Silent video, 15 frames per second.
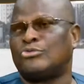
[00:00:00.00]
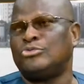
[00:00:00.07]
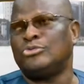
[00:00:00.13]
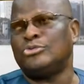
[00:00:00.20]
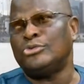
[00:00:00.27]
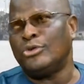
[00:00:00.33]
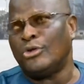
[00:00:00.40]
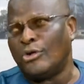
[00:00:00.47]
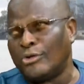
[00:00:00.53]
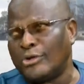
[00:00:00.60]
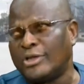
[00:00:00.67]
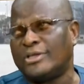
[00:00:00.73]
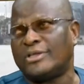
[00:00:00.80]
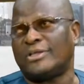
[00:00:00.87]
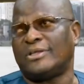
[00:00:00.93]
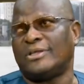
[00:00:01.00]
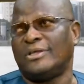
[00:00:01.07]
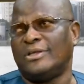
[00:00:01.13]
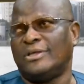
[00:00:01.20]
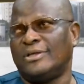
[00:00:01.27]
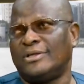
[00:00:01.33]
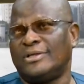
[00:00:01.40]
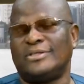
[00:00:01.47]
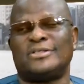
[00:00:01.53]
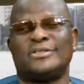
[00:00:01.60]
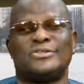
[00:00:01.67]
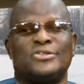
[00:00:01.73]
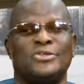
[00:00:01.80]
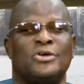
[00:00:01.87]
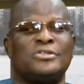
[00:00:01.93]
too long, it
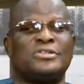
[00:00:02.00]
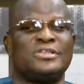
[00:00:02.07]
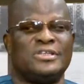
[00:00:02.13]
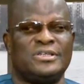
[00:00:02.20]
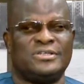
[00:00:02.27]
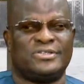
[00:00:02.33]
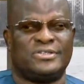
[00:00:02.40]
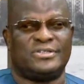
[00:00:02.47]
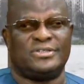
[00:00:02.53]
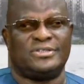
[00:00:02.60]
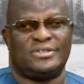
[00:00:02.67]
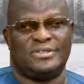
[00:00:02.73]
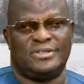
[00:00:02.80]
is not easy